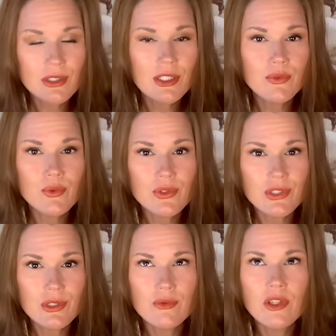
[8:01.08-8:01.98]
having with
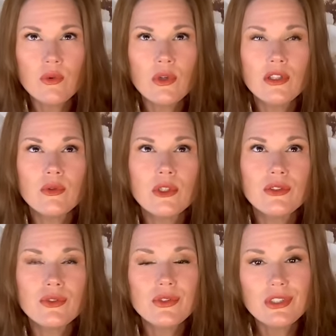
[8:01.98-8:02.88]
yourself, that while you
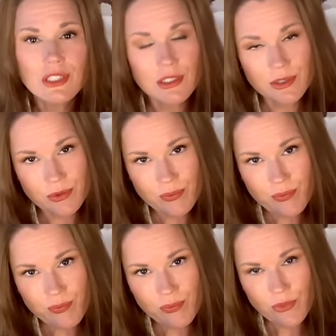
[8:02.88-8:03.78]
understand
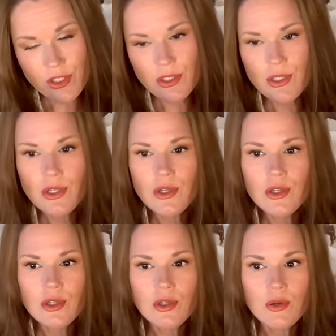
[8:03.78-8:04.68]

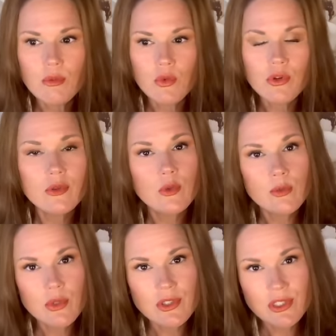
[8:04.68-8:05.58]
more than one
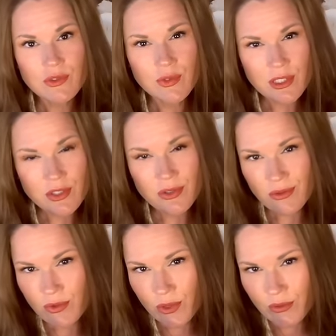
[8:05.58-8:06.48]
person's feelings are
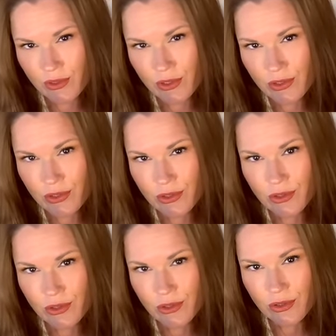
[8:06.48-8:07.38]
involved in this,
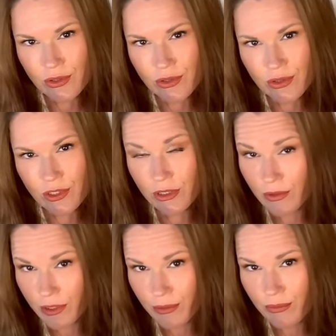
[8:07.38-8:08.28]

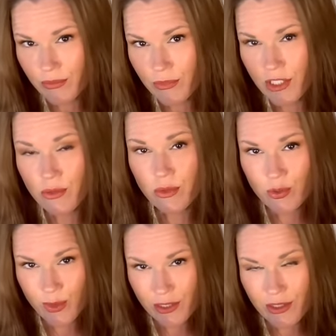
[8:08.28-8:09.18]
clearly, and you
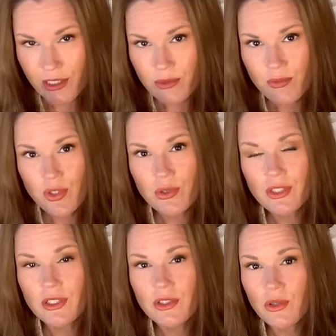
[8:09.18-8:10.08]
respect that, you're
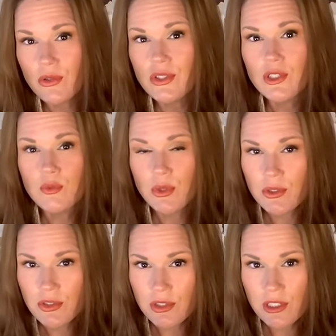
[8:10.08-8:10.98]
saying you yourself
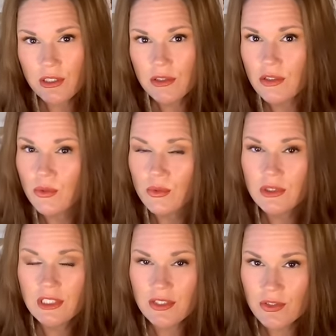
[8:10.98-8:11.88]
personally don't want to
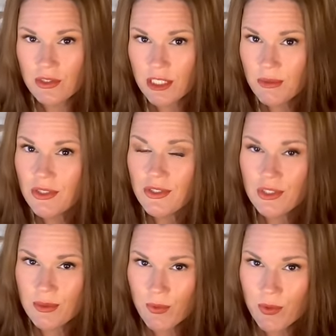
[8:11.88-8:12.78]
attach your name to this
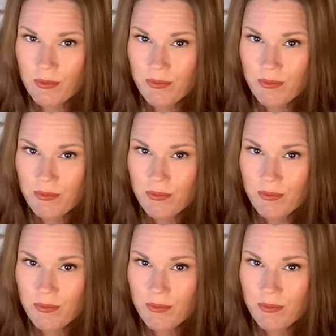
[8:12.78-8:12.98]
anymore.